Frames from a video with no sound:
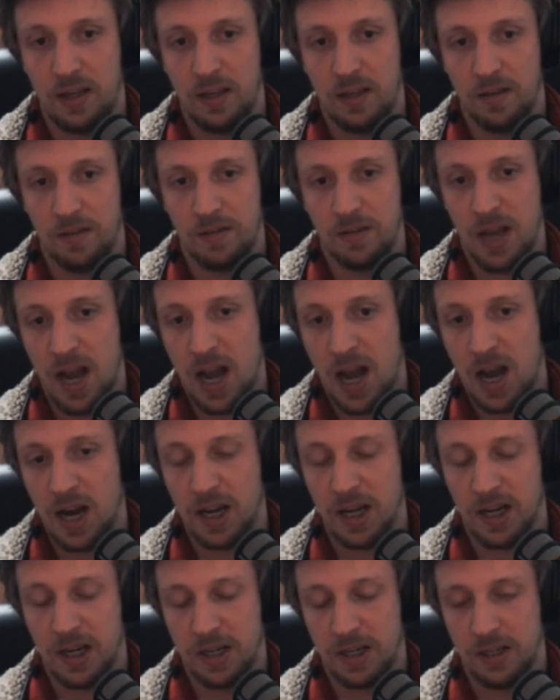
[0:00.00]
is
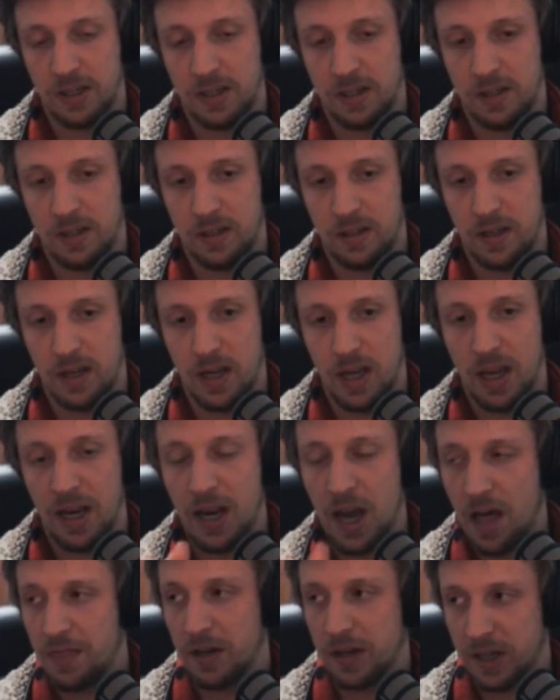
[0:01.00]
targeting
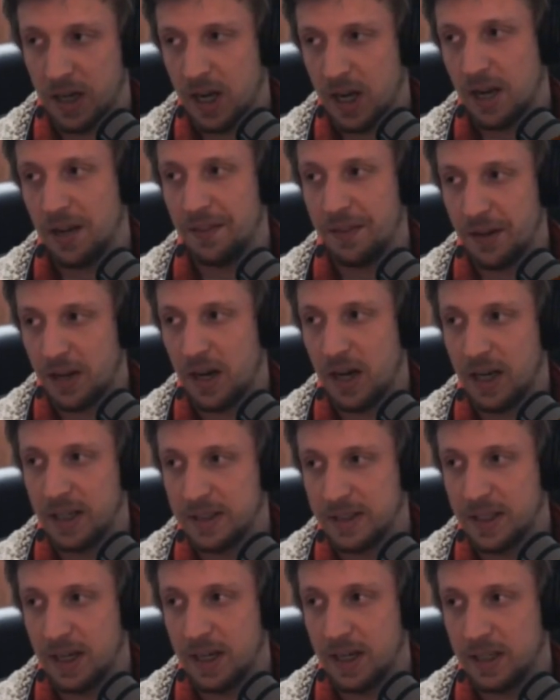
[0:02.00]
another card that
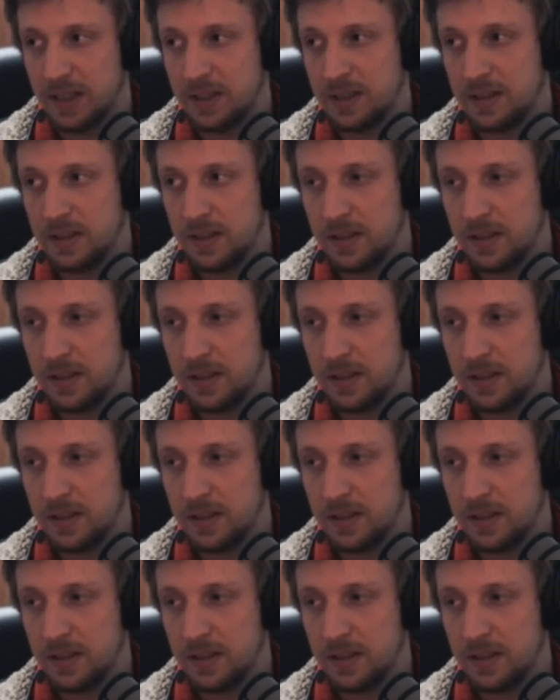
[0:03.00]
hides cards.